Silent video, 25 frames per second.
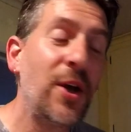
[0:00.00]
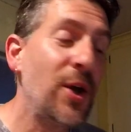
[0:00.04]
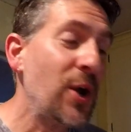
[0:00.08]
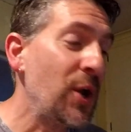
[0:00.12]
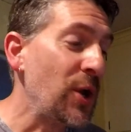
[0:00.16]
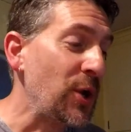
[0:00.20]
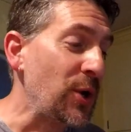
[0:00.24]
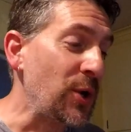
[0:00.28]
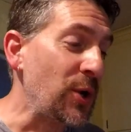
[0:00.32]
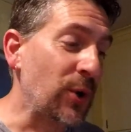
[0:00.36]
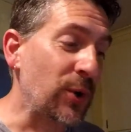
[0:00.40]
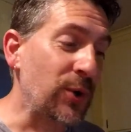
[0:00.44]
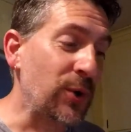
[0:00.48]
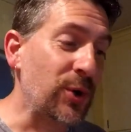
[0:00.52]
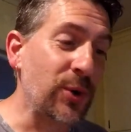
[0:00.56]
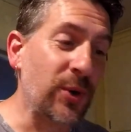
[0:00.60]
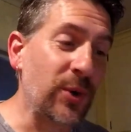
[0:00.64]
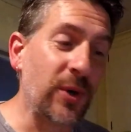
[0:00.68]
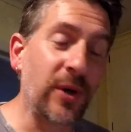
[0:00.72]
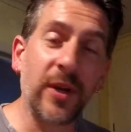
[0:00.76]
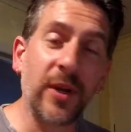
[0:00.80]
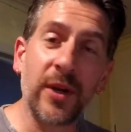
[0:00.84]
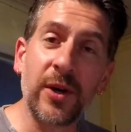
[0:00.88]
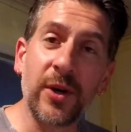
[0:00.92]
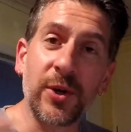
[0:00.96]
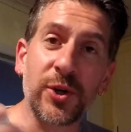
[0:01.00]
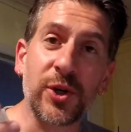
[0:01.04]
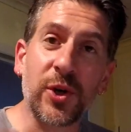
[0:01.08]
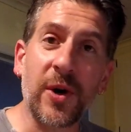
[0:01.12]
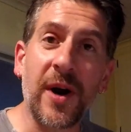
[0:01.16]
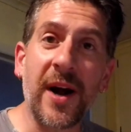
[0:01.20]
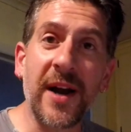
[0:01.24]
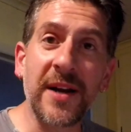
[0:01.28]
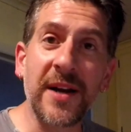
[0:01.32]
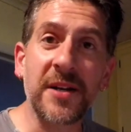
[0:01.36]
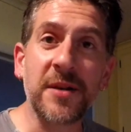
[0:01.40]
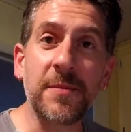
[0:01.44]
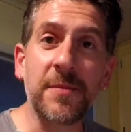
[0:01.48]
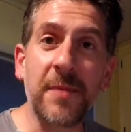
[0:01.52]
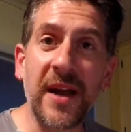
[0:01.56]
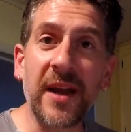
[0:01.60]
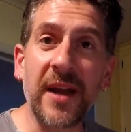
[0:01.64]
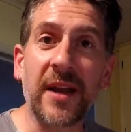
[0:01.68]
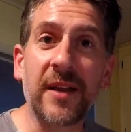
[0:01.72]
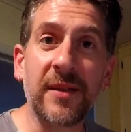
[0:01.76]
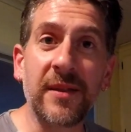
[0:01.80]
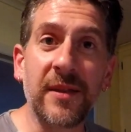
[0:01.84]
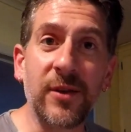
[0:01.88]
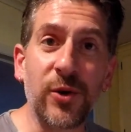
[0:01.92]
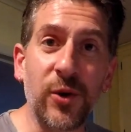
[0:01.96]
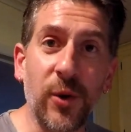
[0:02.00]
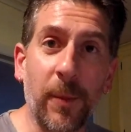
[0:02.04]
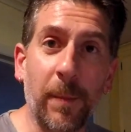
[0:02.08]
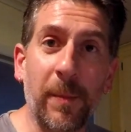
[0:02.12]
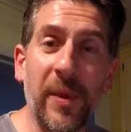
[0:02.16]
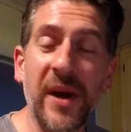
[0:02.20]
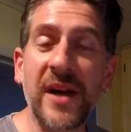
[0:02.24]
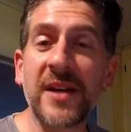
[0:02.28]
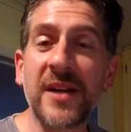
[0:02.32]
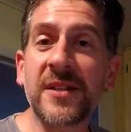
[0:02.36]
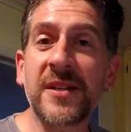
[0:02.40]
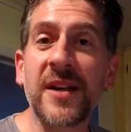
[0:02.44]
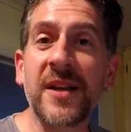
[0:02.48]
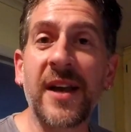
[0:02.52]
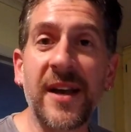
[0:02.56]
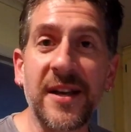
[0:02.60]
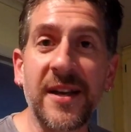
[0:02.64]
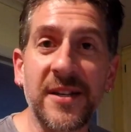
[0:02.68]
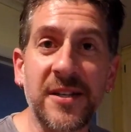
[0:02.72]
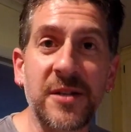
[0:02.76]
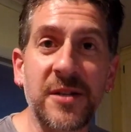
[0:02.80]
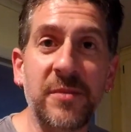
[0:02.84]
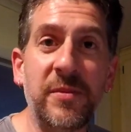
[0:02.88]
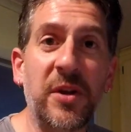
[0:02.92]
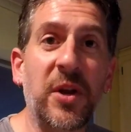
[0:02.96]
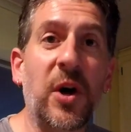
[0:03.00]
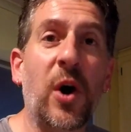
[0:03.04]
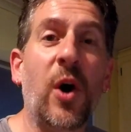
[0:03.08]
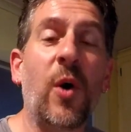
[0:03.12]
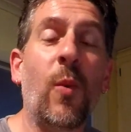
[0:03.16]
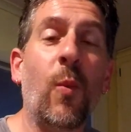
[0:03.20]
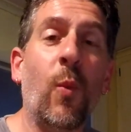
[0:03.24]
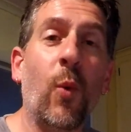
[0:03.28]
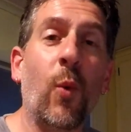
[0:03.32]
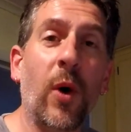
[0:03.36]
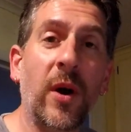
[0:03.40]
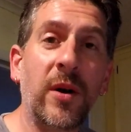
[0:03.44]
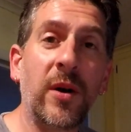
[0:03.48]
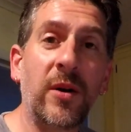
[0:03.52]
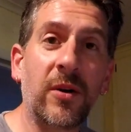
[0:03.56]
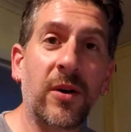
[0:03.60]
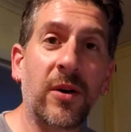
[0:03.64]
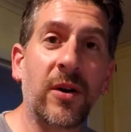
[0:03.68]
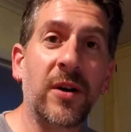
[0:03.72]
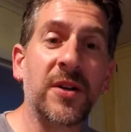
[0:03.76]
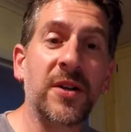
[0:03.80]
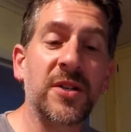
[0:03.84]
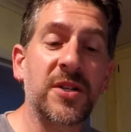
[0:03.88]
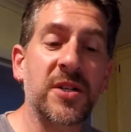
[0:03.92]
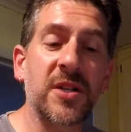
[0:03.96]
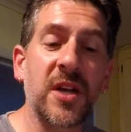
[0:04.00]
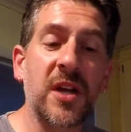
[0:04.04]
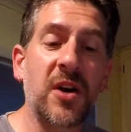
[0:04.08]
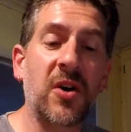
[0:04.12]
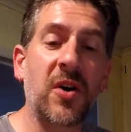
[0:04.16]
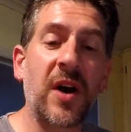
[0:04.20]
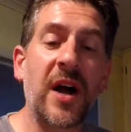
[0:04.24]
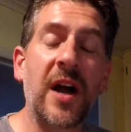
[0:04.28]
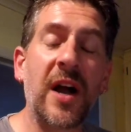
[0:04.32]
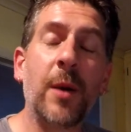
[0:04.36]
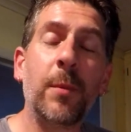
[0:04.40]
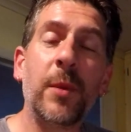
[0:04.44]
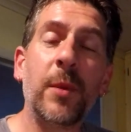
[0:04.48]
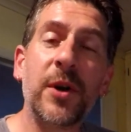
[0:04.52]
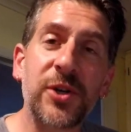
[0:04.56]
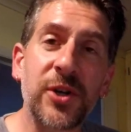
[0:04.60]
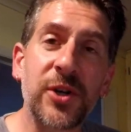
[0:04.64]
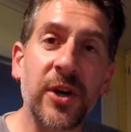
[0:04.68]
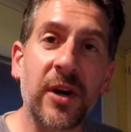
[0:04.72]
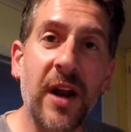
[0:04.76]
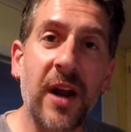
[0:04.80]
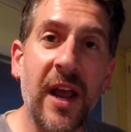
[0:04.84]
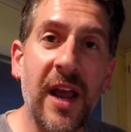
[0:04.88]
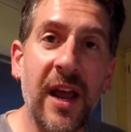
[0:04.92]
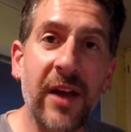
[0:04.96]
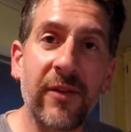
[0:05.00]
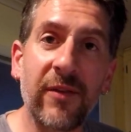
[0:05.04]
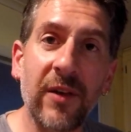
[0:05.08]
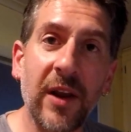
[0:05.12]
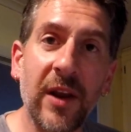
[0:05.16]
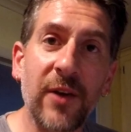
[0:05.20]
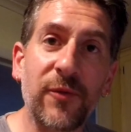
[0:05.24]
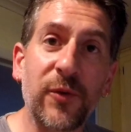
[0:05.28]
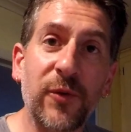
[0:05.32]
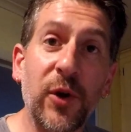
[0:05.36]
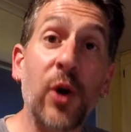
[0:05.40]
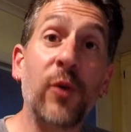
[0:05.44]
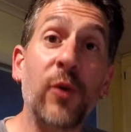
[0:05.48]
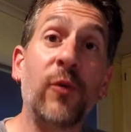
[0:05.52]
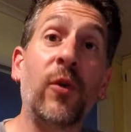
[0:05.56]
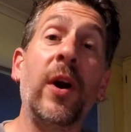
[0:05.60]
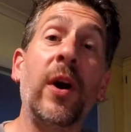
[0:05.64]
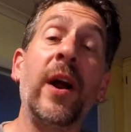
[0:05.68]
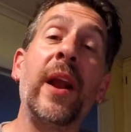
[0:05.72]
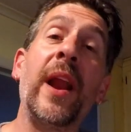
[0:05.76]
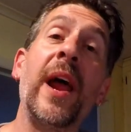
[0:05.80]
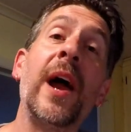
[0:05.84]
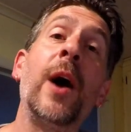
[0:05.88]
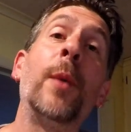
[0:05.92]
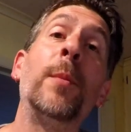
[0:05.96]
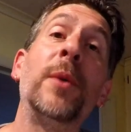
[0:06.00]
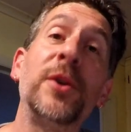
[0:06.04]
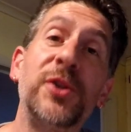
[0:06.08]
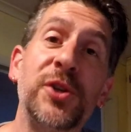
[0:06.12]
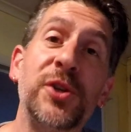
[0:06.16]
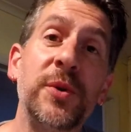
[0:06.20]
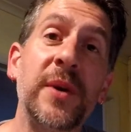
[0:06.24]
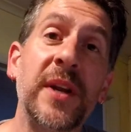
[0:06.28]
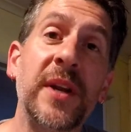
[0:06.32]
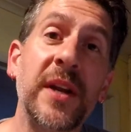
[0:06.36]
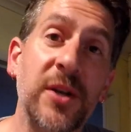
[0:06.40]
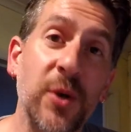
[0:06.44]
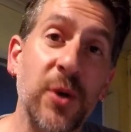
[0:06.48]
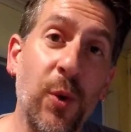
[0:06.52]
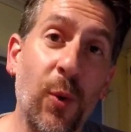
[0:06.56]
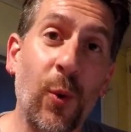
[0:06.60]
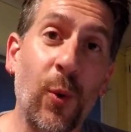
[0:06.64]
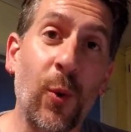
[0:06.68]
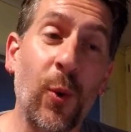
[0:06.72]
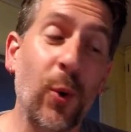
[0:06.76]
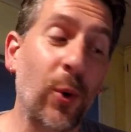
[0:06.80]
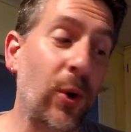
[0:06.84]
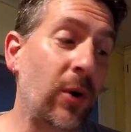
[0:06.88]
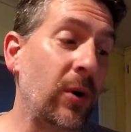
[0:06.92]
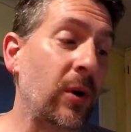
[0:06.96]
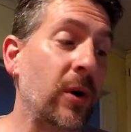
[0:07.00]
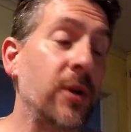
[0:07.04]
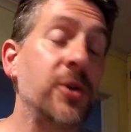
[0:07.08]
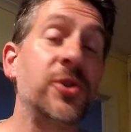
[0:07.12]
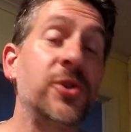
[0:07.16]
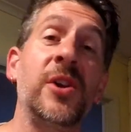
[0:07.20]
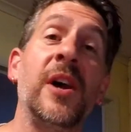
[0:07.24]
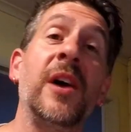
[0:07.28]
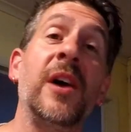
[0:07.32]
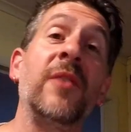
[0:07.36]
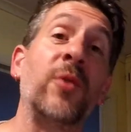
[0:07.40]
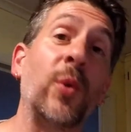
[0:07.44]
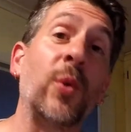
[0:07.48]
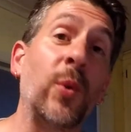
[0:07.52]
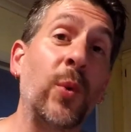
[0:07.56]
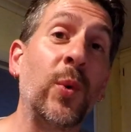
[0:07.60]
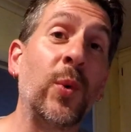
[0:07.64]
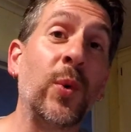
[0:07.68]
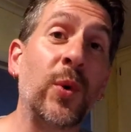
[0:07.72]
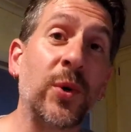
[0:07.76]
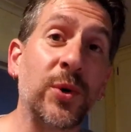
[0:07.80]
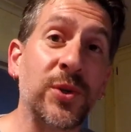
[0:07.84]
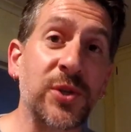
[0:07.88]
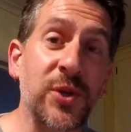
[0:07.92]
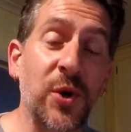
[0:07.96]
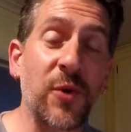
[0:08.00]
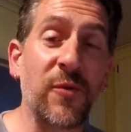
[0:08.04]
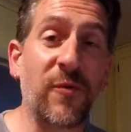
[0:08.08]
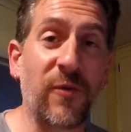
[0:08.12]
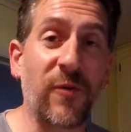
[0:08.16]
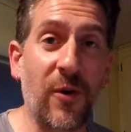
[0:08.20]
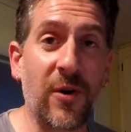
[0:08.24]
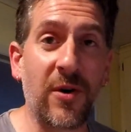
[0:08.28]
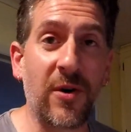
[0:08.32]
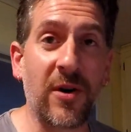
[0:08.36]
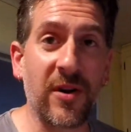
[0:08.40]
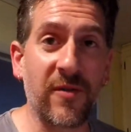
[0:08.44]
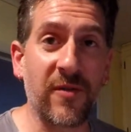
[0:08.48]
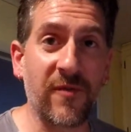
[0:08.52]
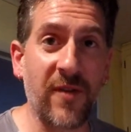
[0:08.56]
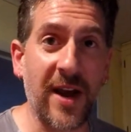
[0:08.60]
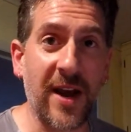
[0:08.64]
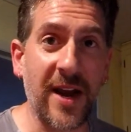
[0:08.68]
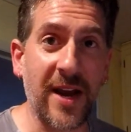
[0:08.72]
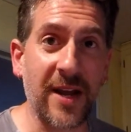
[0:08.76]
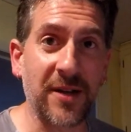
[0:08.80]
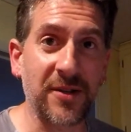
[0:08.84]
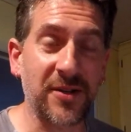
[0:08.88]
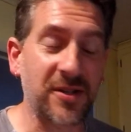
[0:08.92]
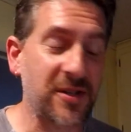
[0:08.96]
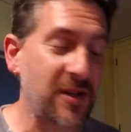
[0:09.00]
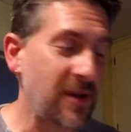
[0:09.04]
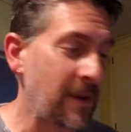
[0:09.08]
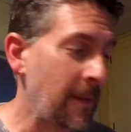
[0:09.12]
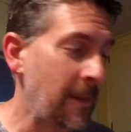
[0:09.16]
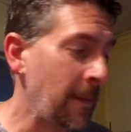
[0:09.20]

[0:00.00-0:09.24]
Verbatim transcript: You're doing you're trying to make your best estimate on what you're going to sell, how much you're going to have left over and how much you need to order because you have to order so far in advance.